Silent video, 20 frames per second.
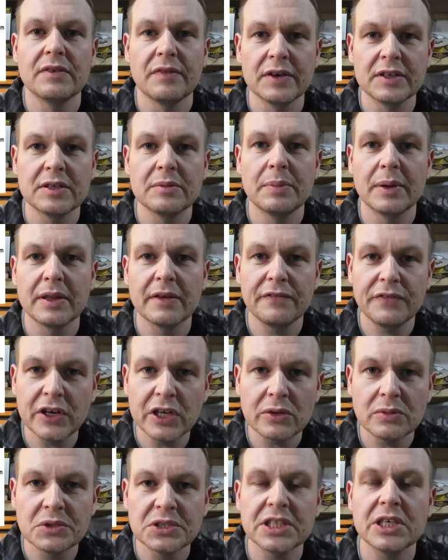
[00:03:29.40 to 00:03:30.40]
divided by the
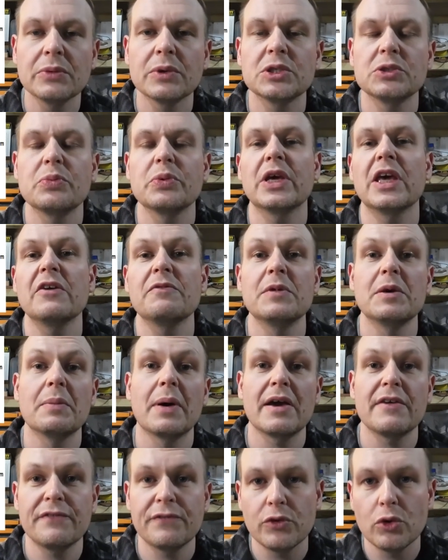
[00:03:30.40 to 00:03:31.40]
frequency, which gave me
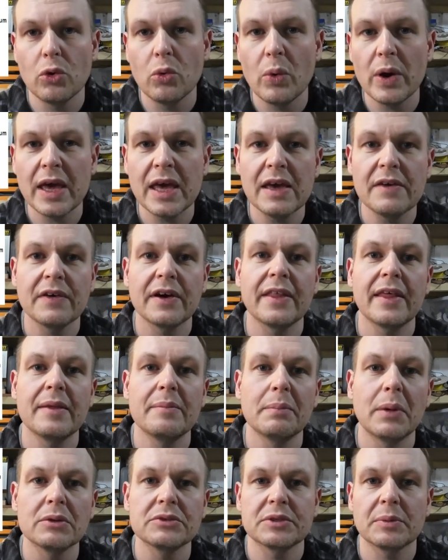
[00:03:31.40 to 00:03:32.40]
my full wave. I then
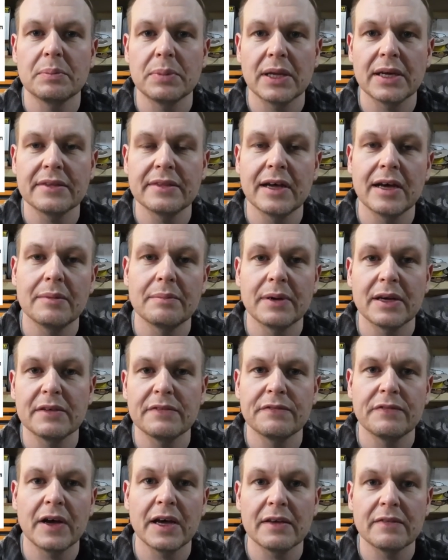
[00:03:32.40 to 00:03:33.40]
multiplied that by
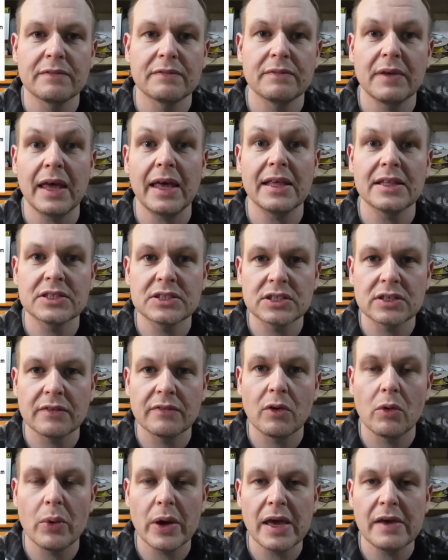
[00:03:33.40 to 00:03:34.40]
5/8
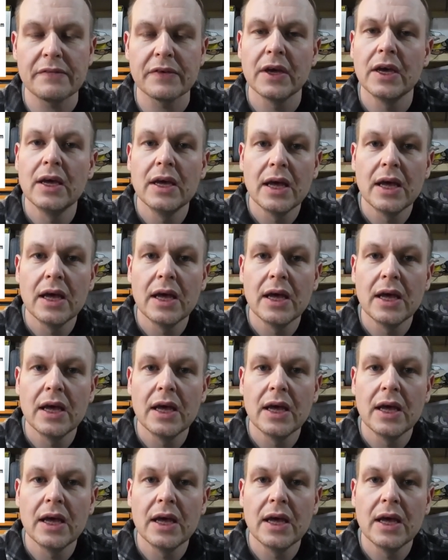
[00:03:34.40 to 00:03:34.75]
of a wave.